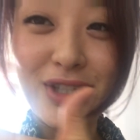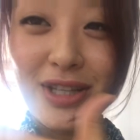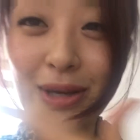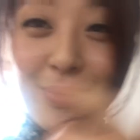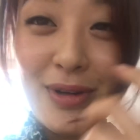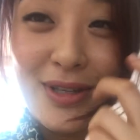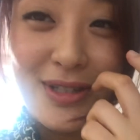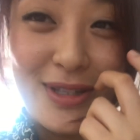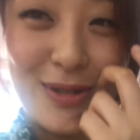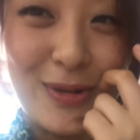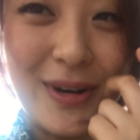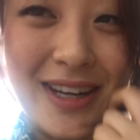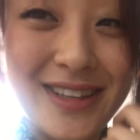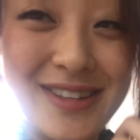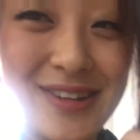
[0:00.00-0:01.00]
table because it's
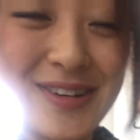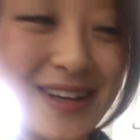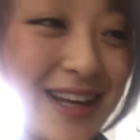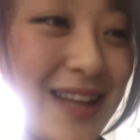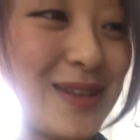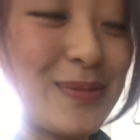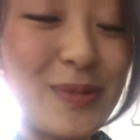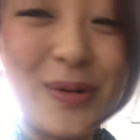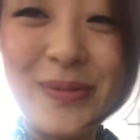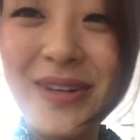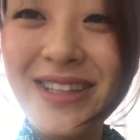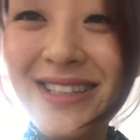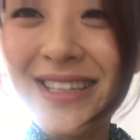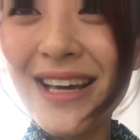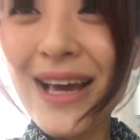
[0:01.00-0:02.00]
quite dirty at the
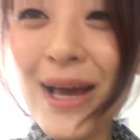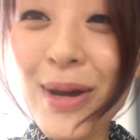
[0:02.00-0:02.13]
moment.